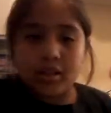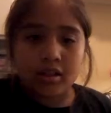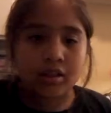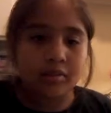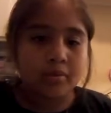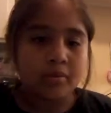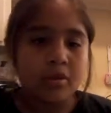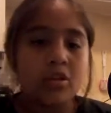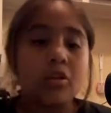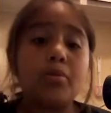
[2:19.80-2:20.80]
here.
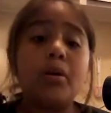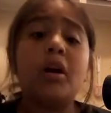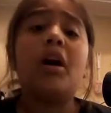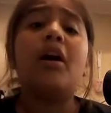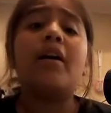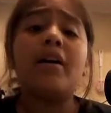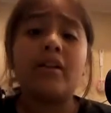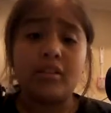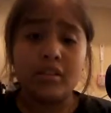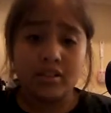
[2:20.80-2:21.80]
You put
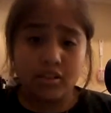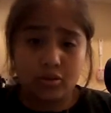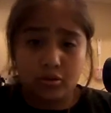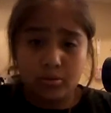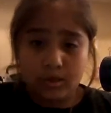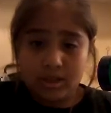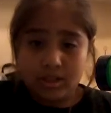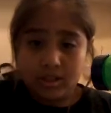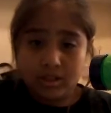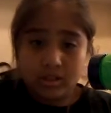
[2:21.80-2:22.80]
a little bit
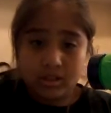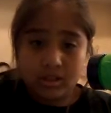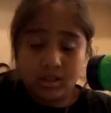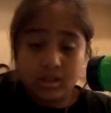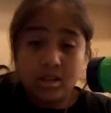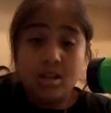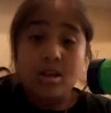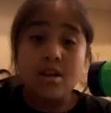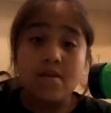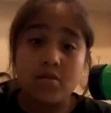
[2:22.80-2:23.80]
of this,
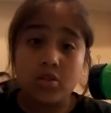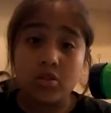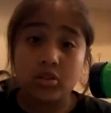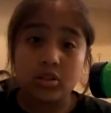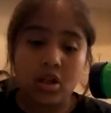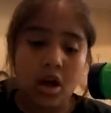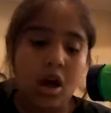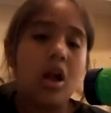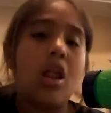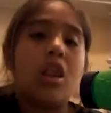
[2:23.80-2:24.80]
even though it's a